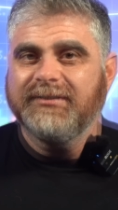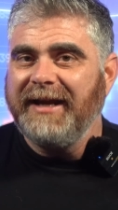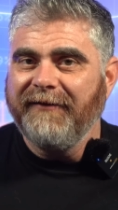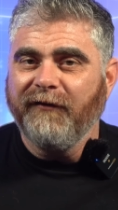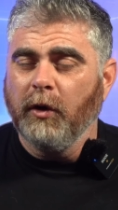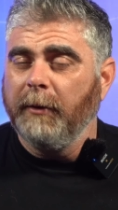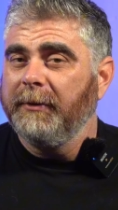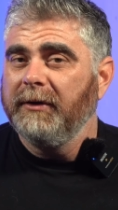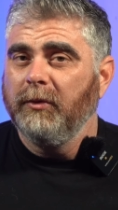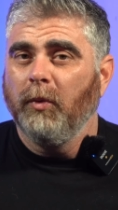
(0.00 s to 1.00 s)
Stay
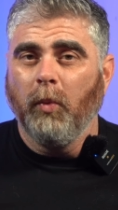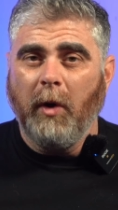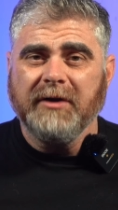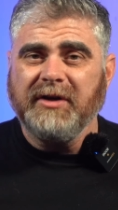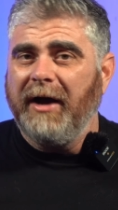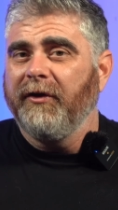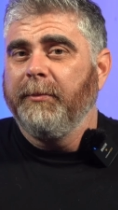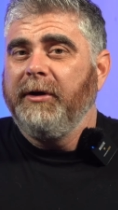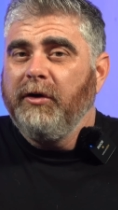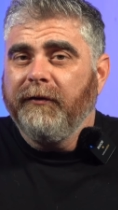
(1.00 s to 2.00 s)
informed, watch how they're
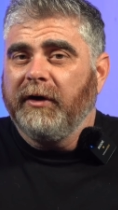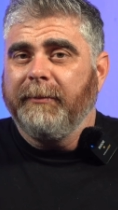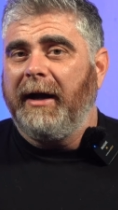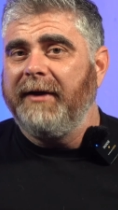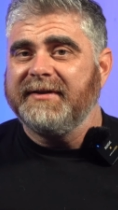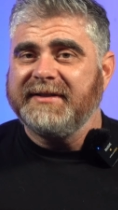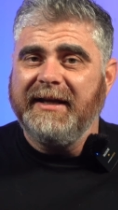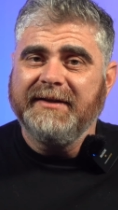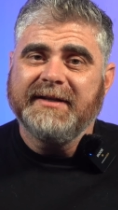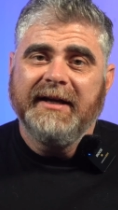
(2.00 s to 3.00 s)
maneuvering behind the
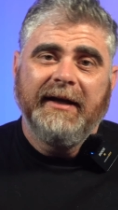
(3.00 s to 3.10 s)
scenes,